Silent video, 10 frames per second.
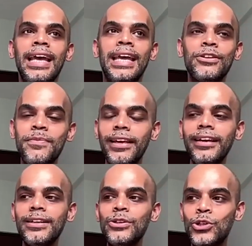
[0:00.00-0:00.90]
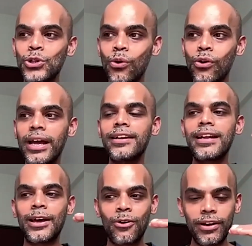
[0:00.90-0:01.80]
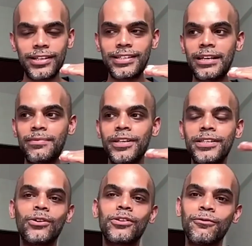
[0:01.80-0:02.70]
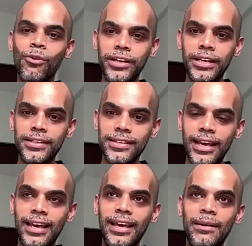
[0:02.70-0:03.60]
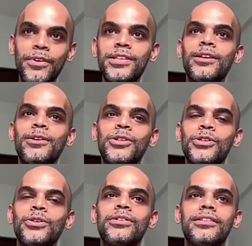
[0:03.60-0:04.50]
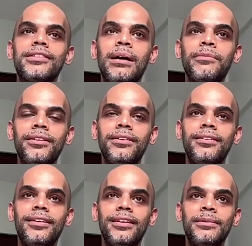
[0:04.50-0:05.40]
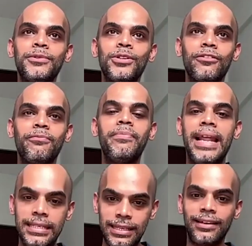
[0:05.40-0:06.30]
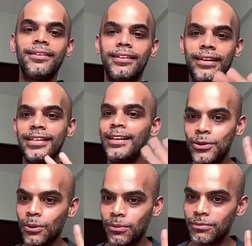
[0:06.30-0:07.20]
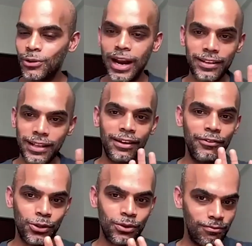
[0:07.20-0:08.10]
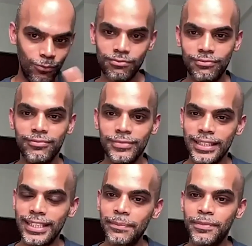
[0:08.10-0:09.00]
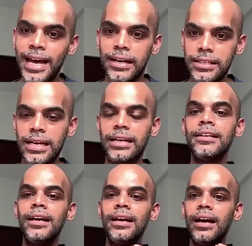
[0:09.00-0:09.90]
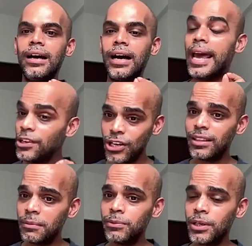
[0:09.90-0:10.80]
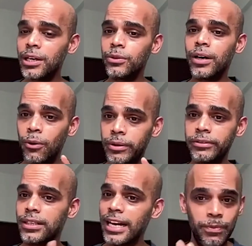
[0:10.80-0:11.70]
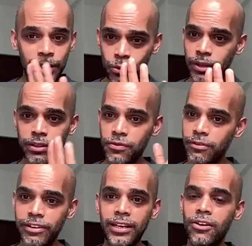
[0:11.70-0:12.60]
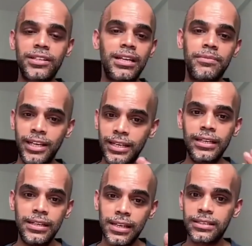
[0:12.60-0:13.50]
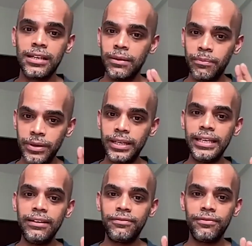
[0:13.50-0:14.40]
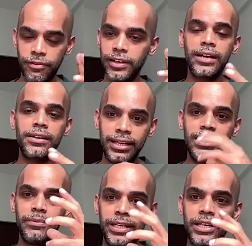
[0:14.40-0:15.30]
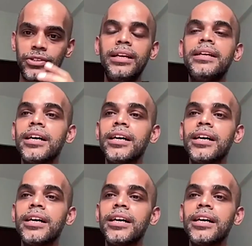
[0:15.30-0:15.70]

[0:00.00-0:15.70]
he's making a joke and an ironic statement out of what is a misunderstood Tamil sort of blessing, right? So I think we should keep that aside. N. Chandrababu Naidu, however, has been doing this for a very long time. He does believe, forget delimitation. He